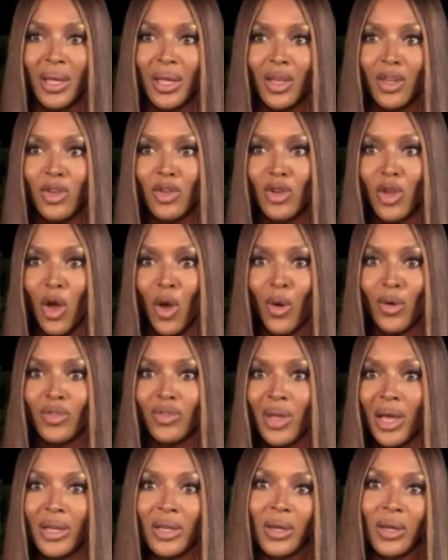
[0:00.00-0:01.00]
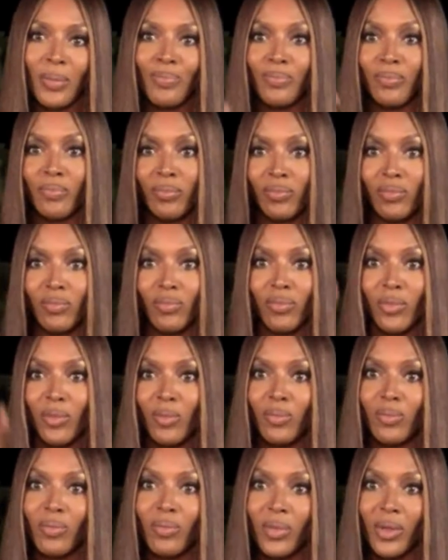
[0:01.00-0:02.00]
you know, as like
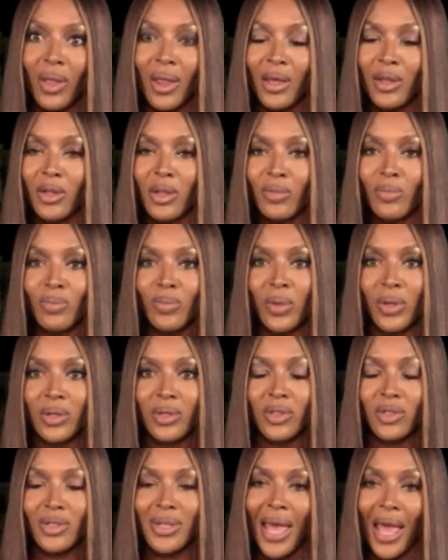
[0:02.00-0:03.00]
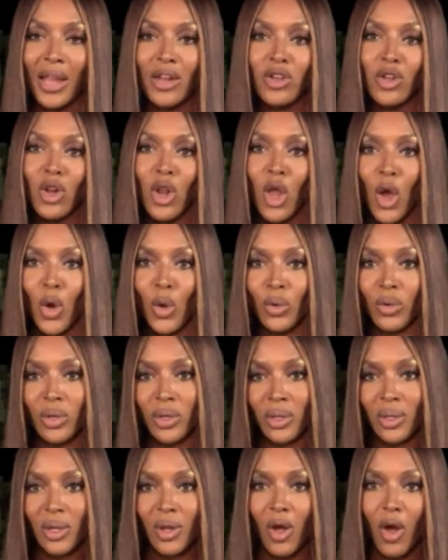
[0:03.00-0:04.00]
a standalone
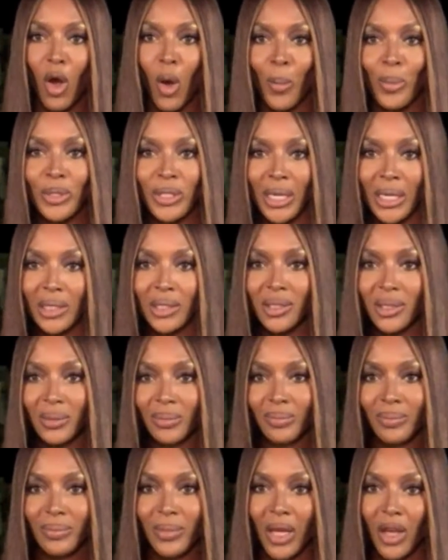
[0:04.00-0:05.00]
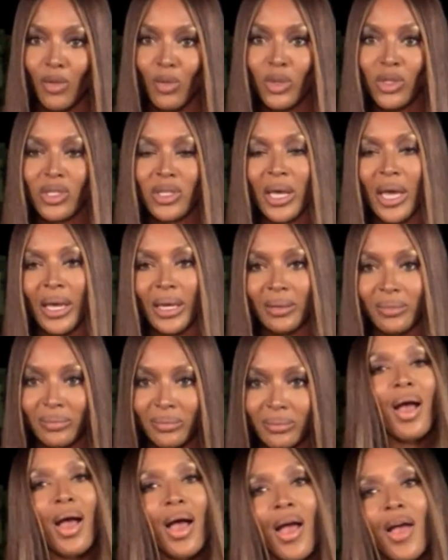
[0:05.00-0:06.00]
object, I would say.
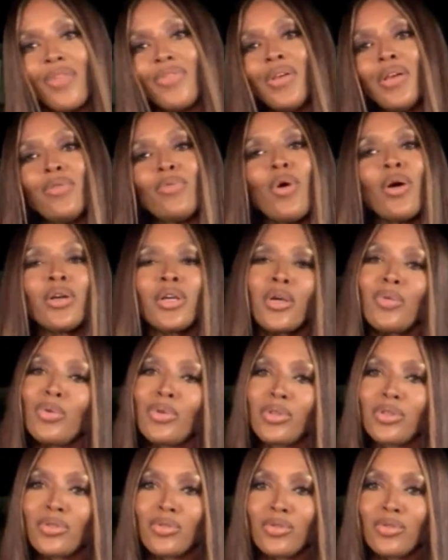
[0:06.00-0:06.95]
I think working